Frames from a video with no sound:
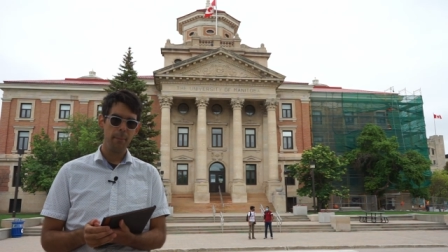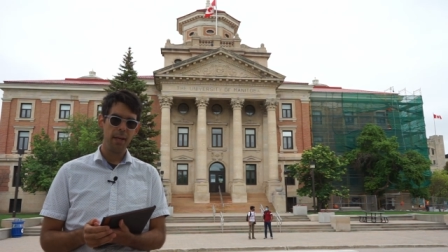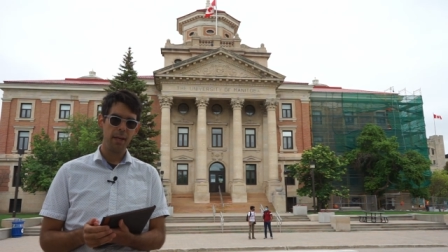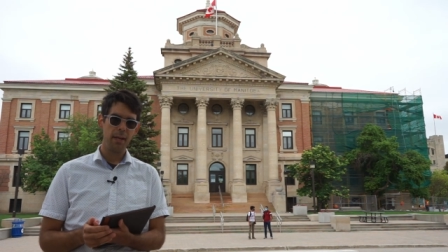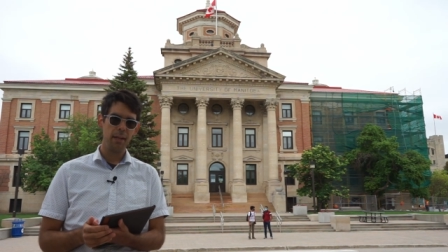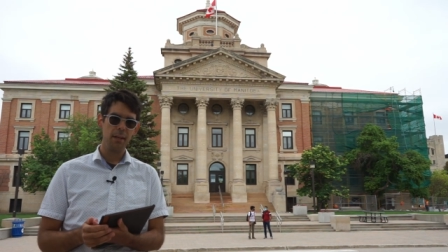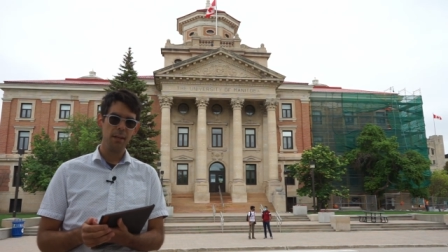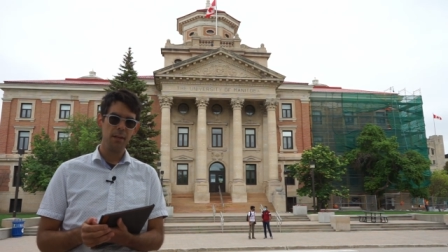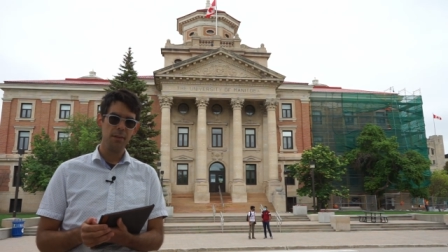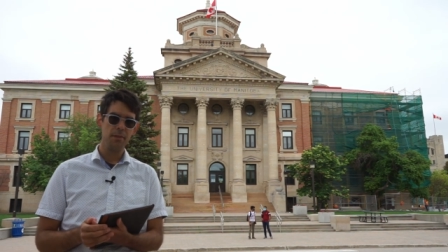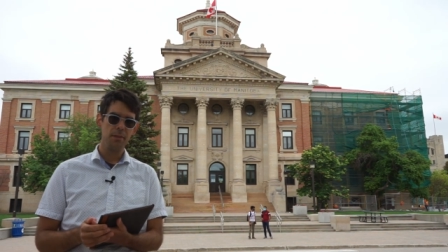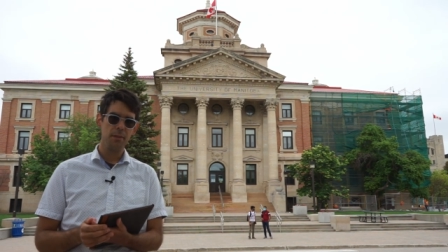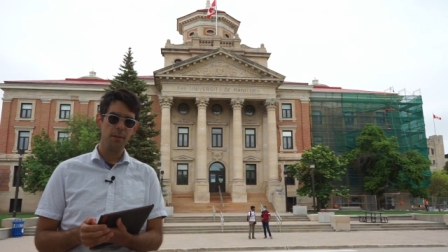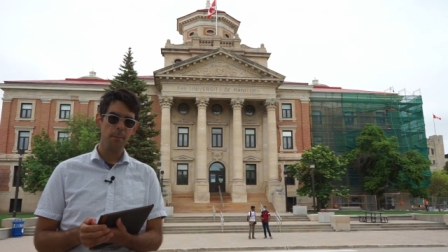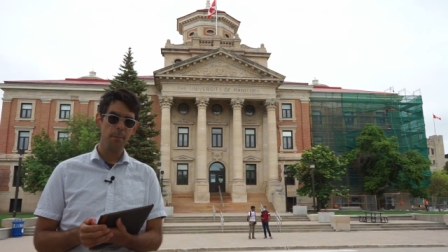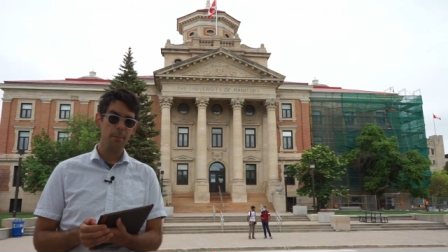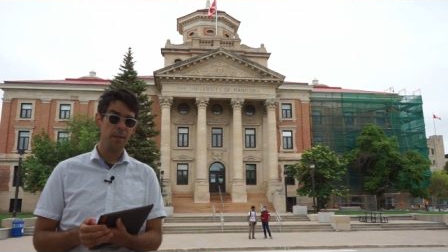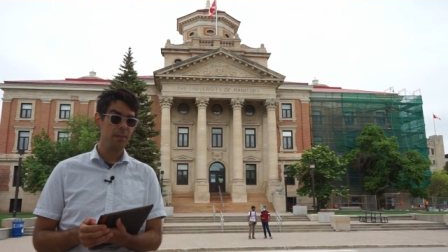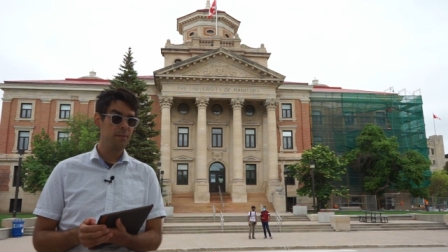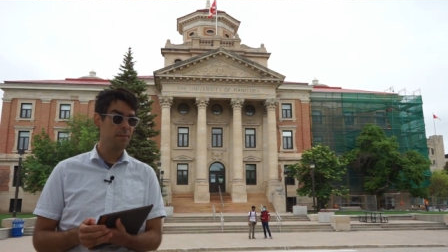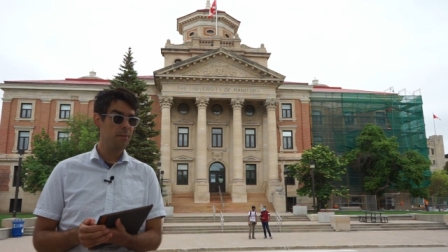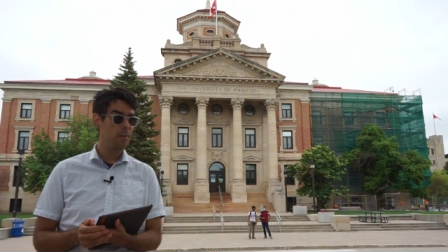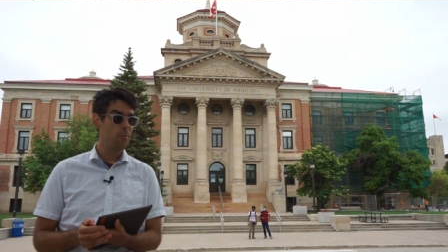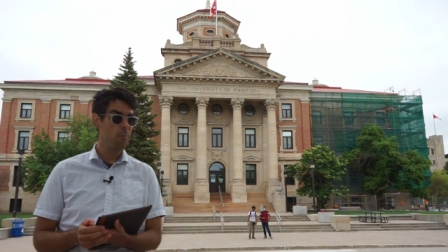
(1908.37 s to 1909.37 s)
mechanism
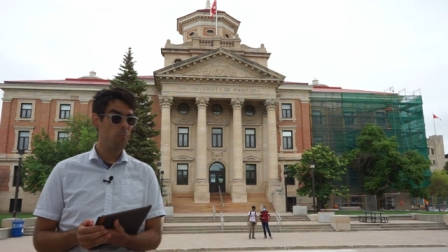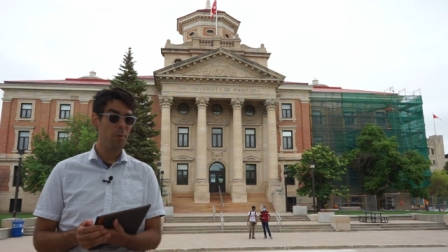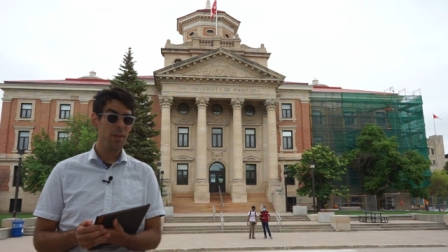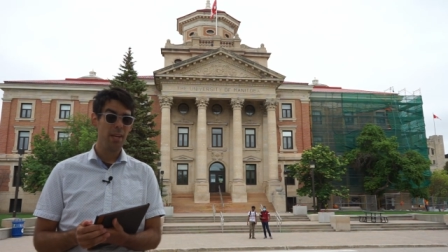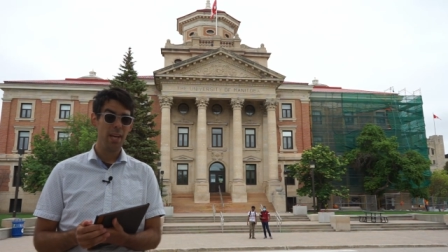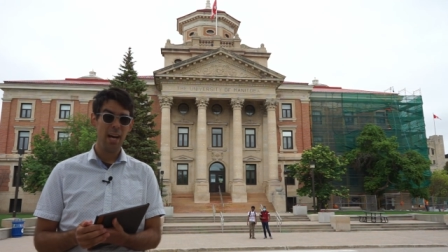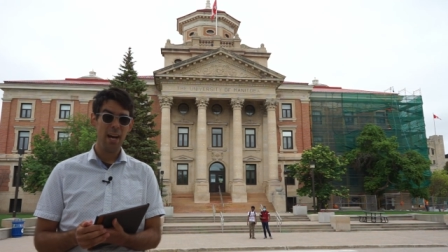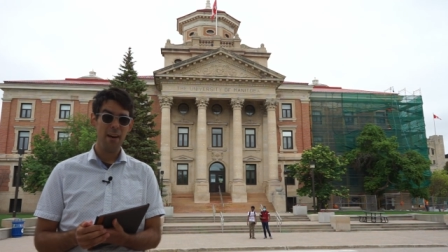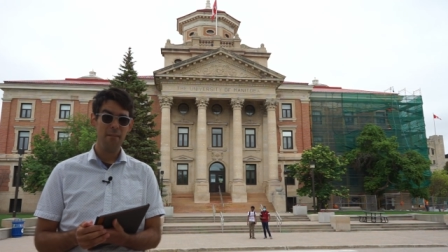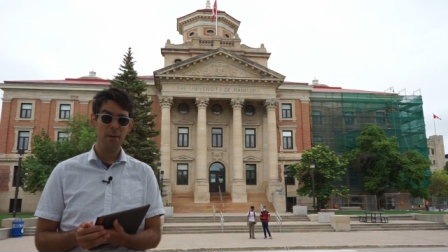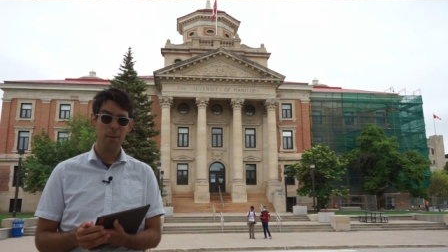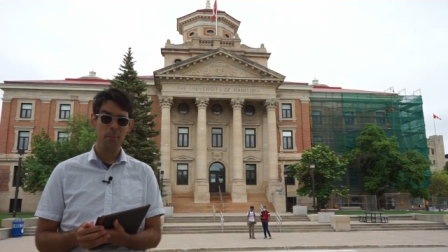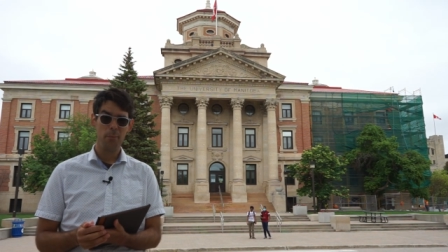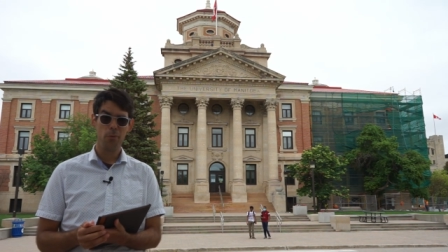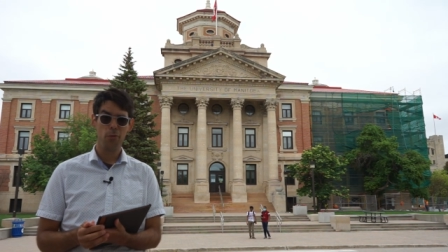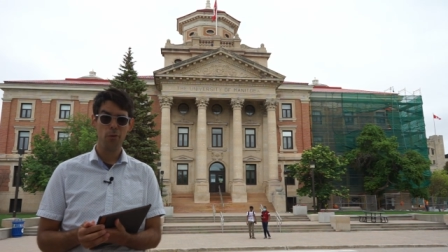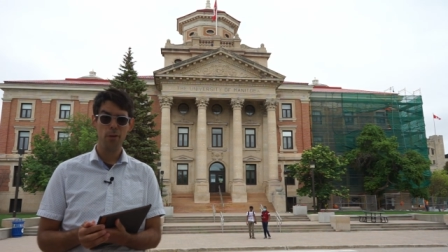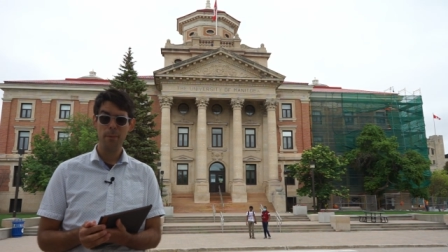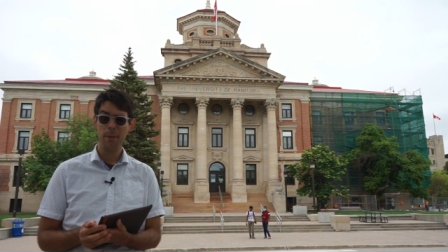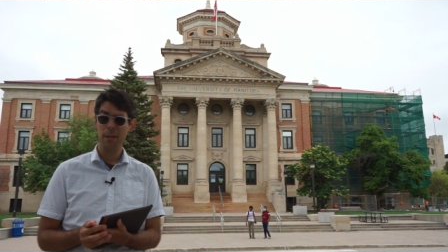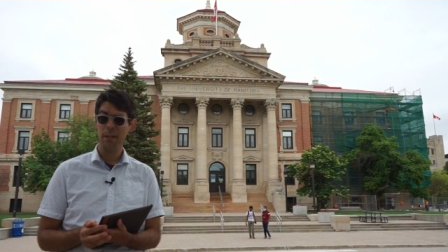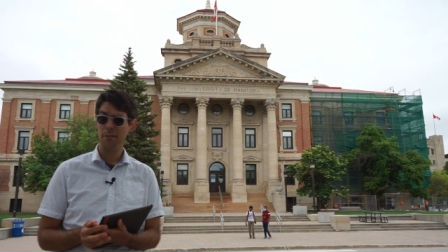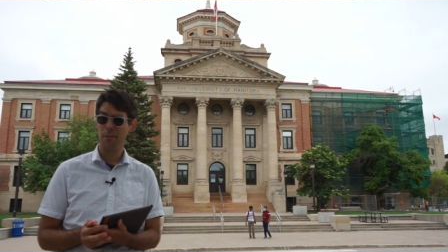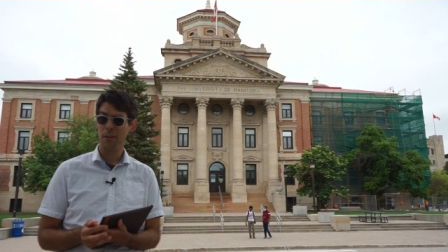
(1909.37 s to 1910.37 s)
is that we have a
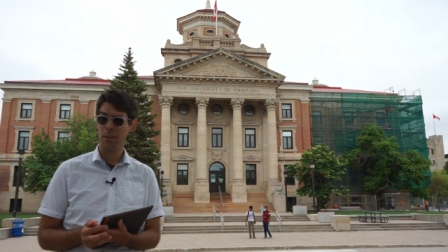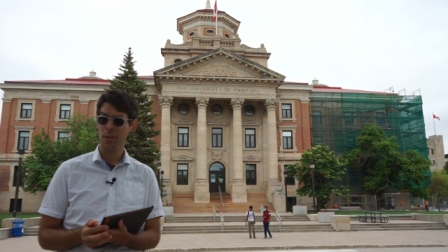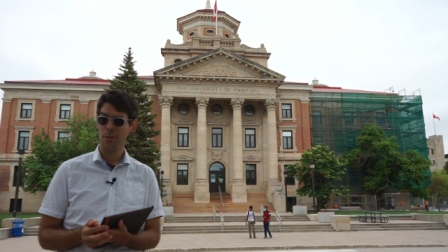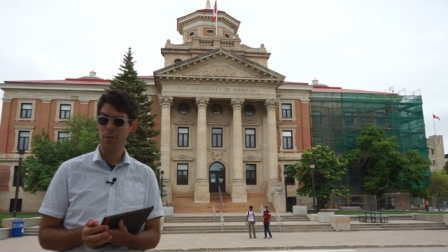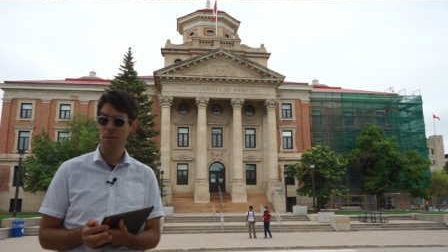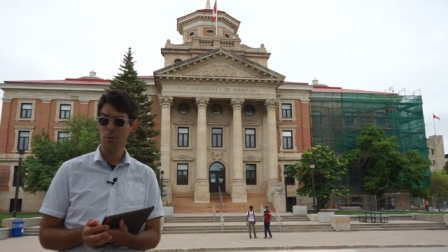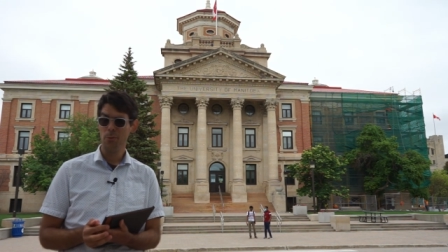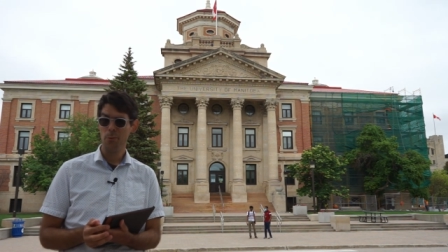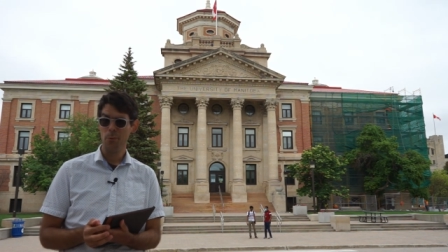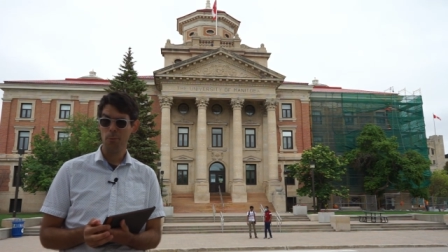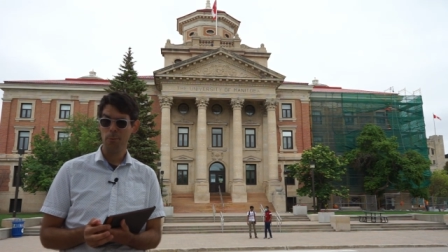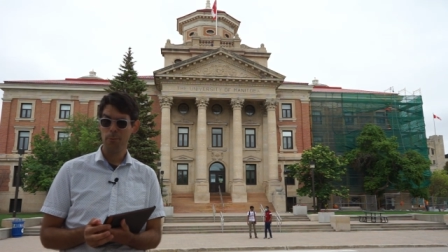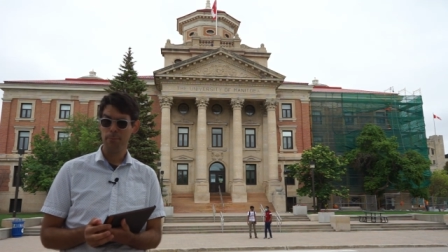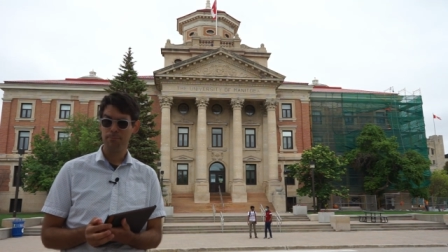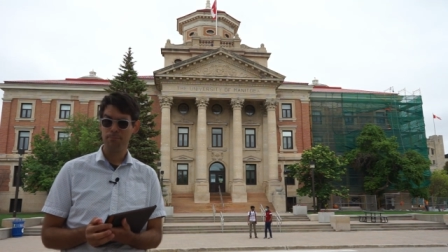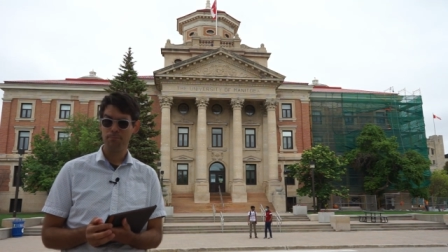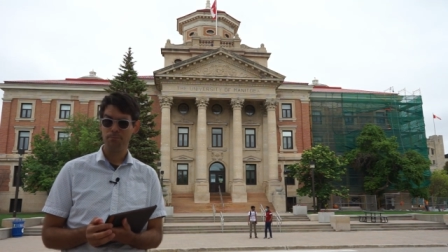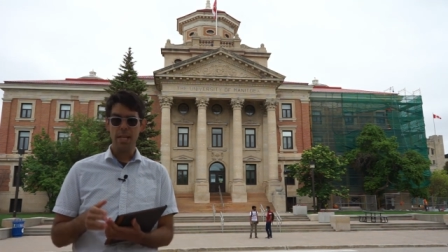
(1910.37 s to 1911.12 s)
primitive queue.